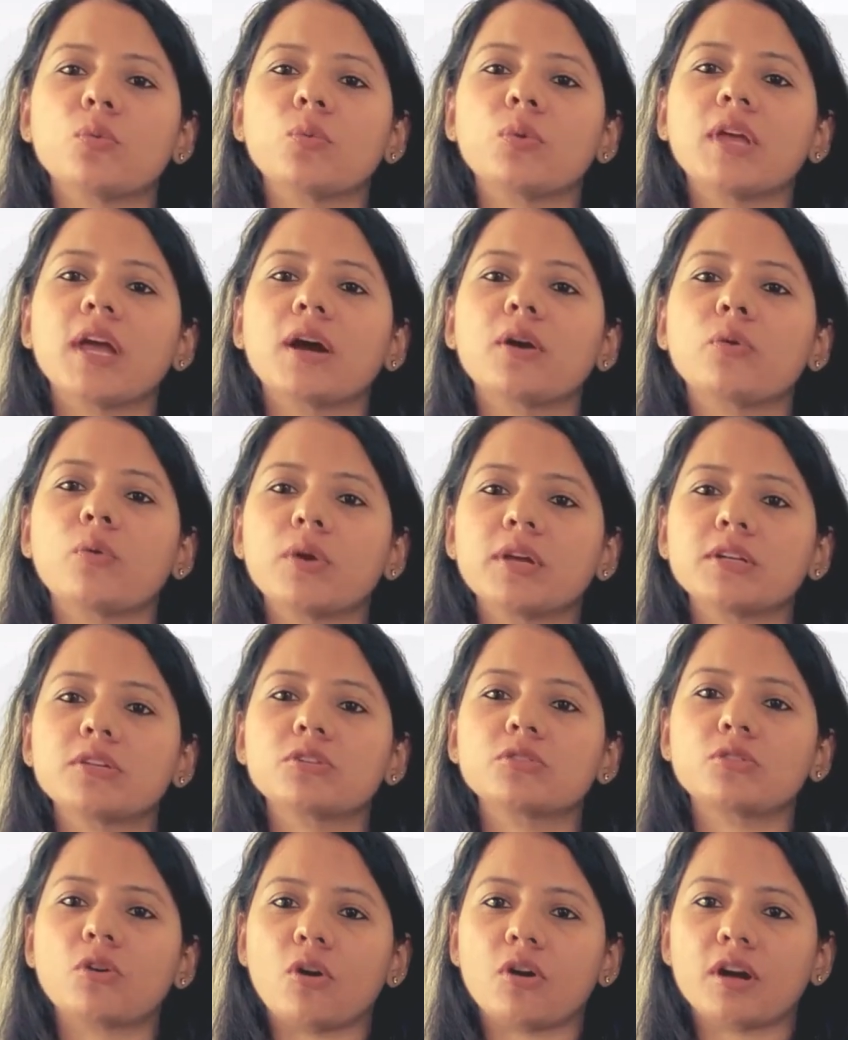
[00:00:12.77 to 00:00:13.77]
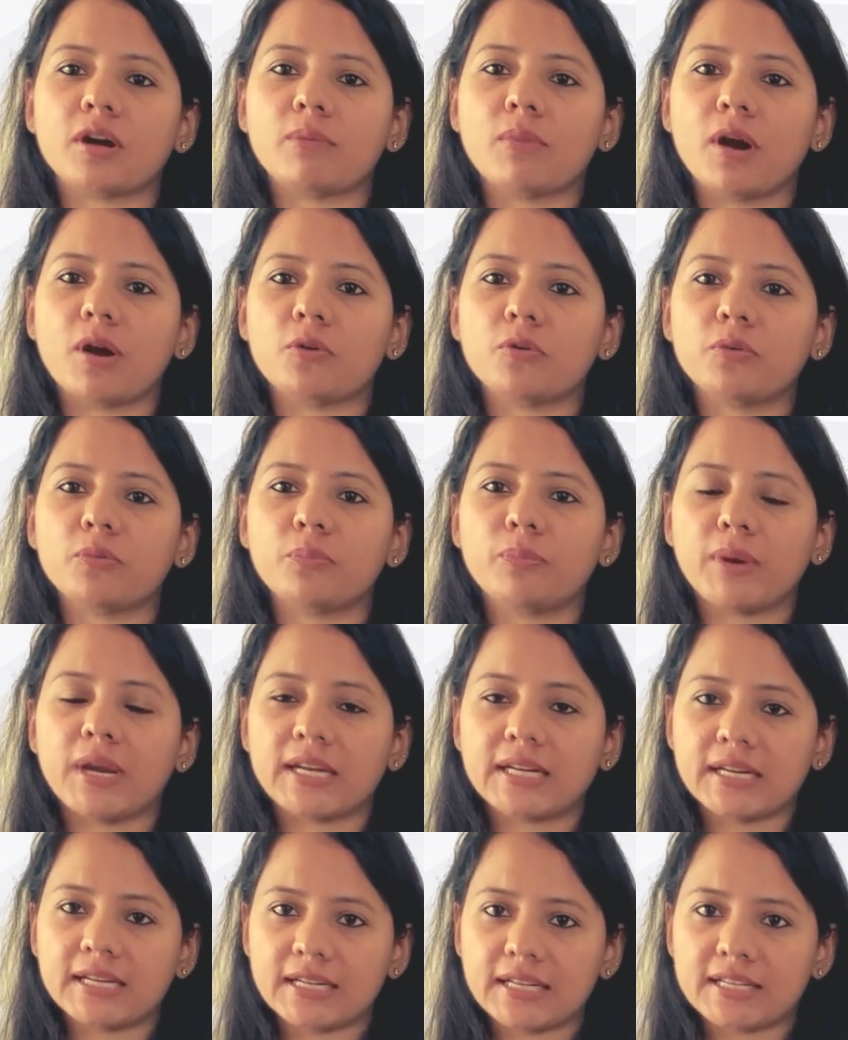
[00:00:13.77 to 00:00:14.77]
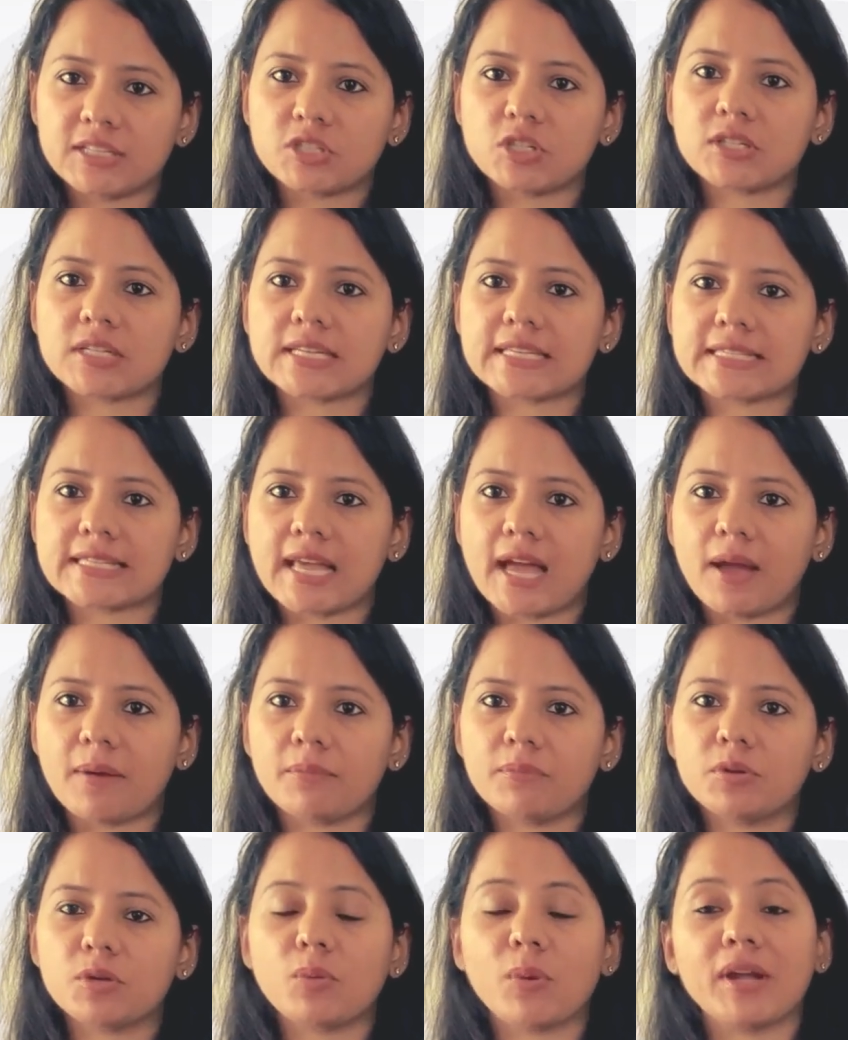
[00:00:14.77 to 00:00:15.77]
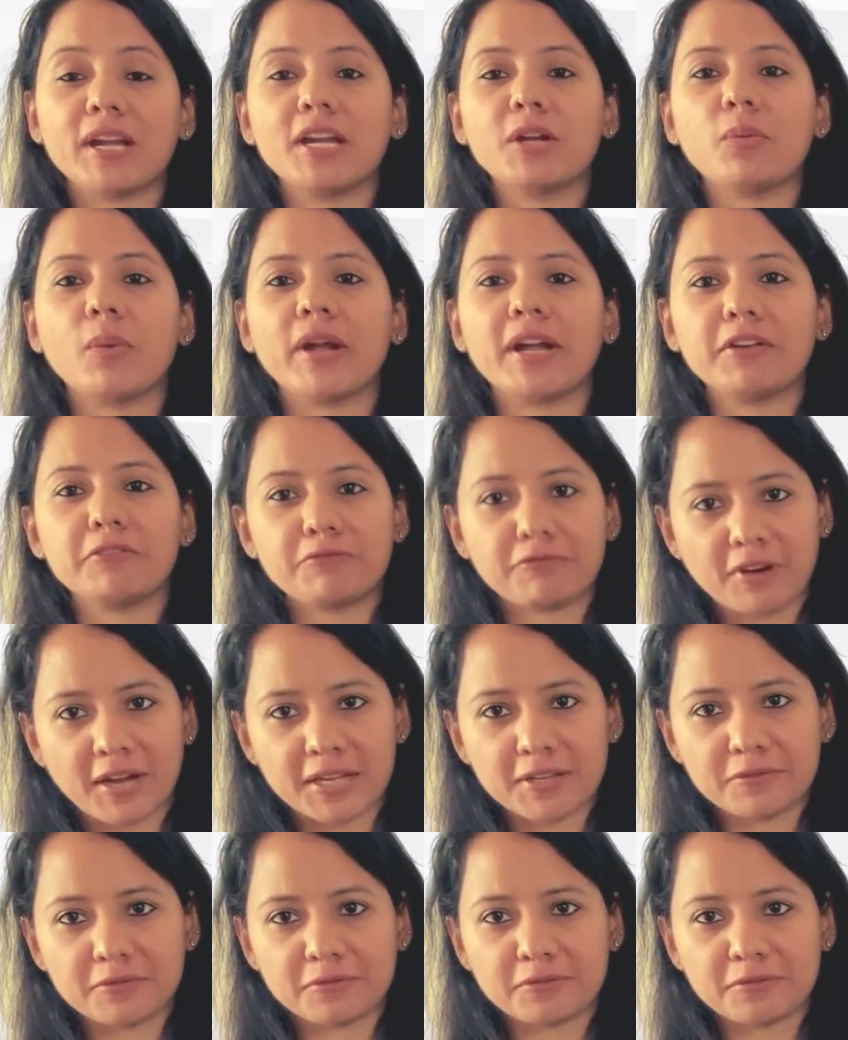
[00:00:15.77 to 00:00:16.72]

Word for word: we are going to talk about Patent Agent Exam 2025.